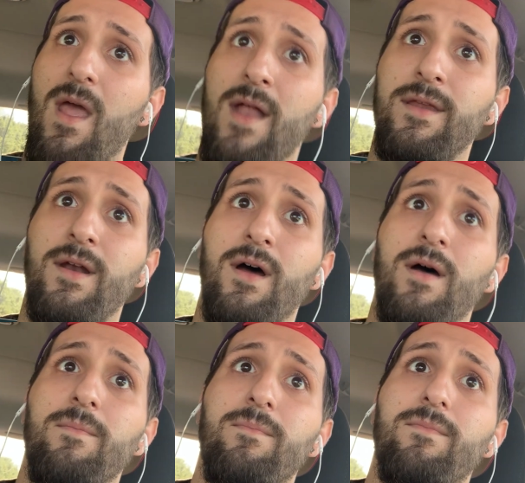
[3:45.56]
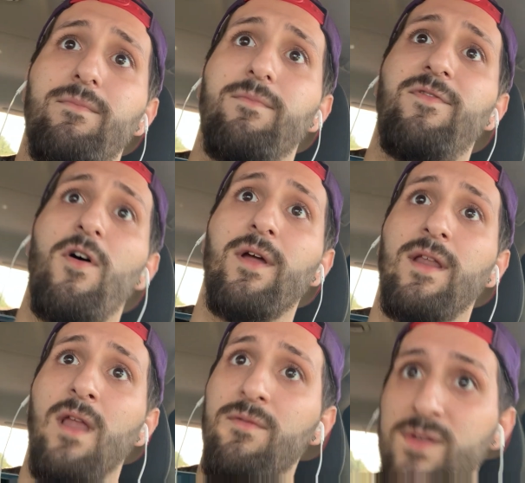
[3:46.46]
Ended up falling
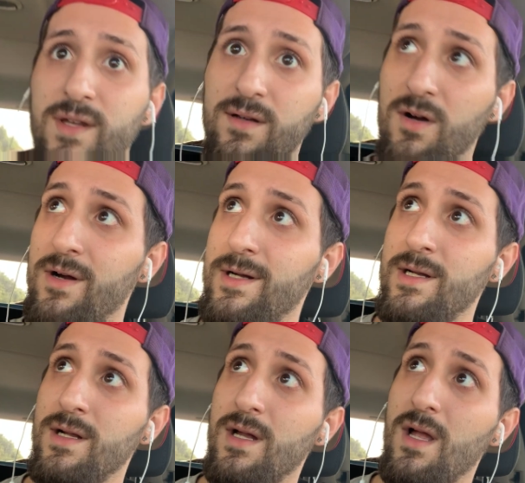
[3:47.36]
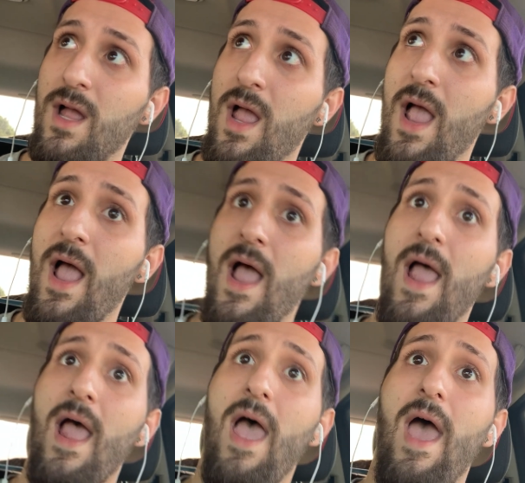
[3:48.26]
in love with this girl,
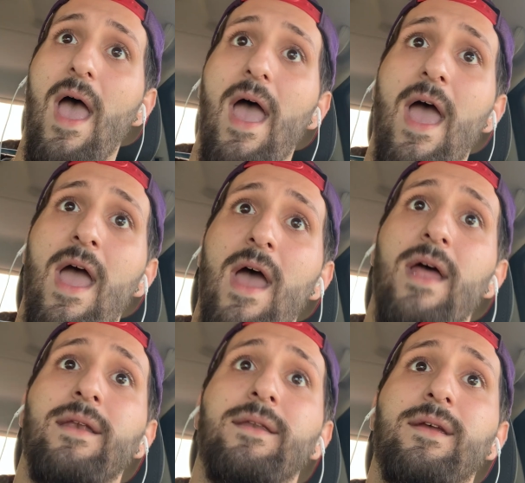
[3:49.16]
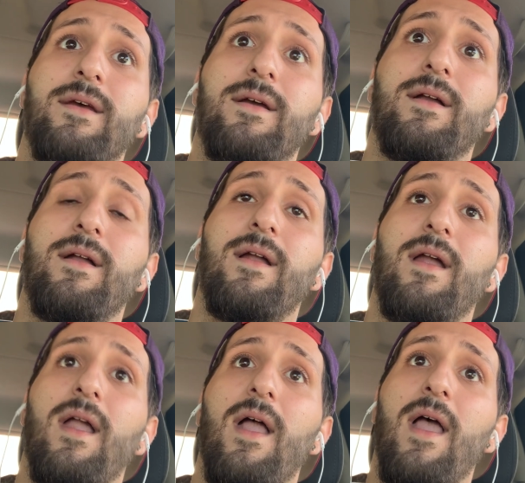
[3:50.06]
and
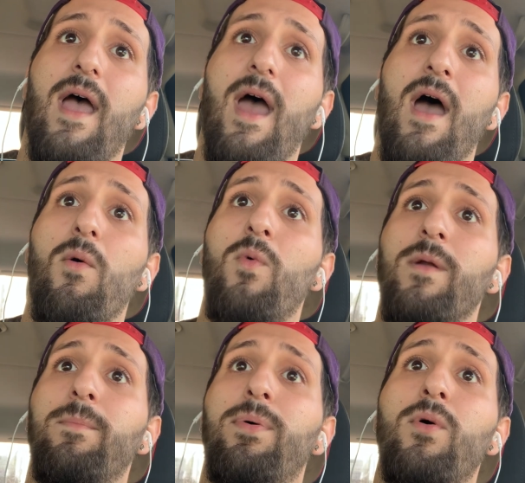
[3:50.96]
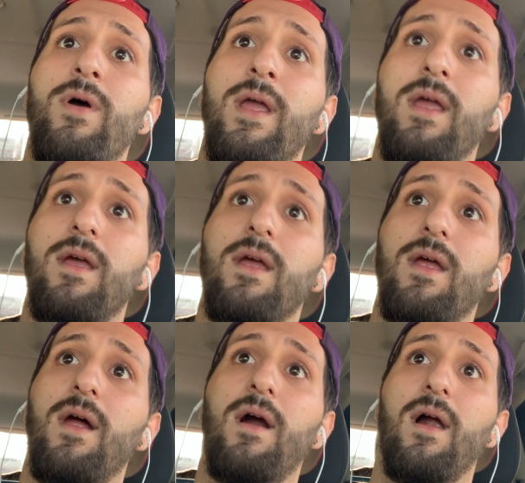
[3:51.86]
at one point
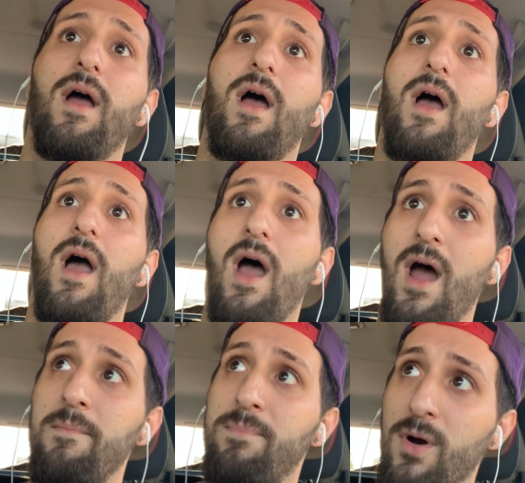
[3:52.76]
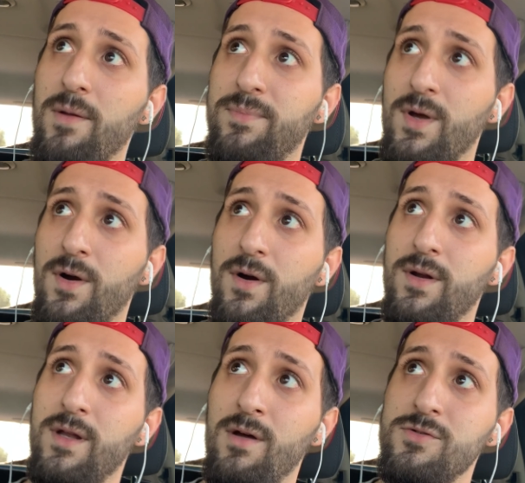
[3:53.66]
I brought up to her,
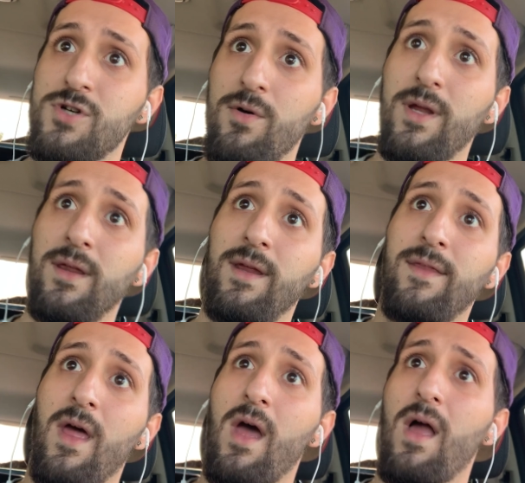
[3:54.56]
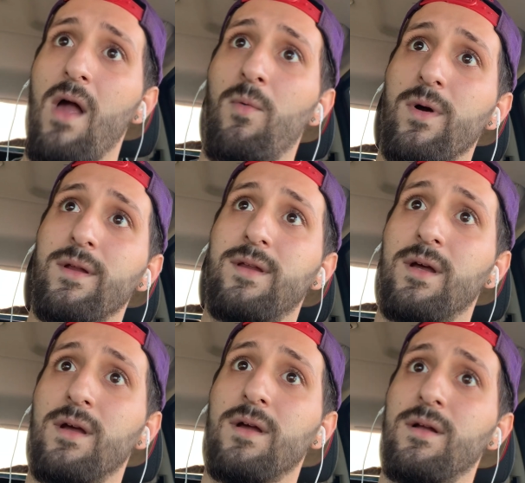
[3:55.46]
jokingly, that I wanted
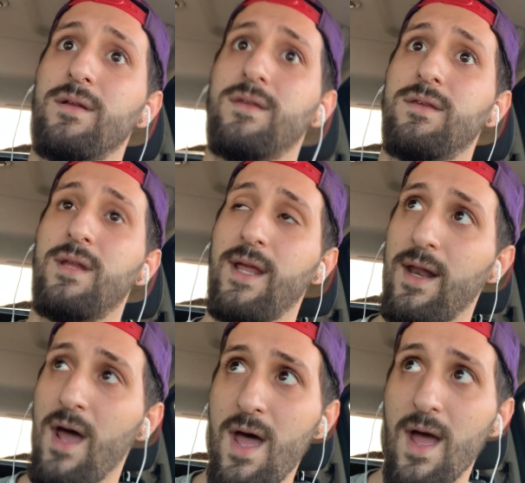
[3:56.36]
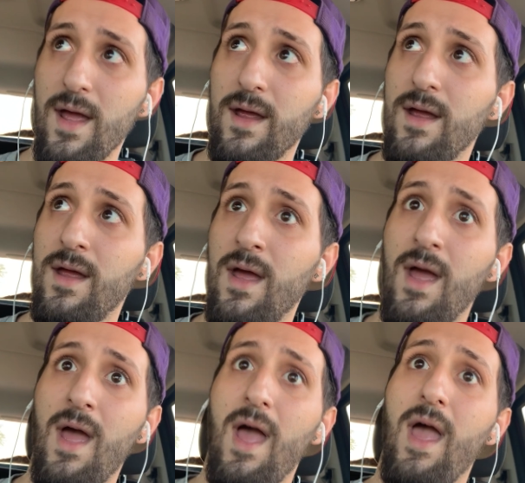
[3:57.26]
to get high.
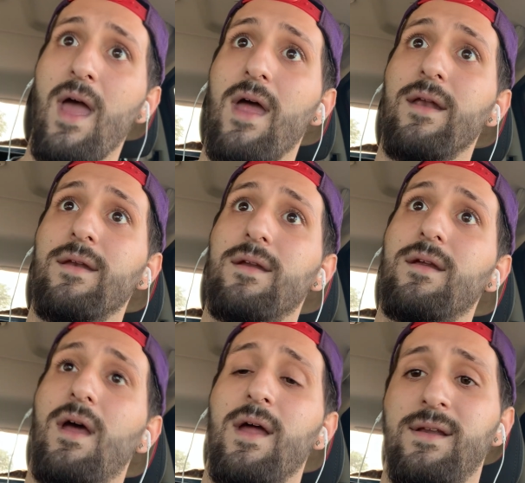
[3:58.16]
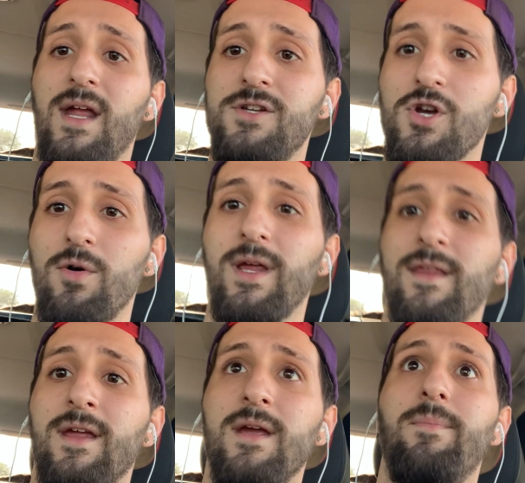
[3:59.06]
And I say jokingly,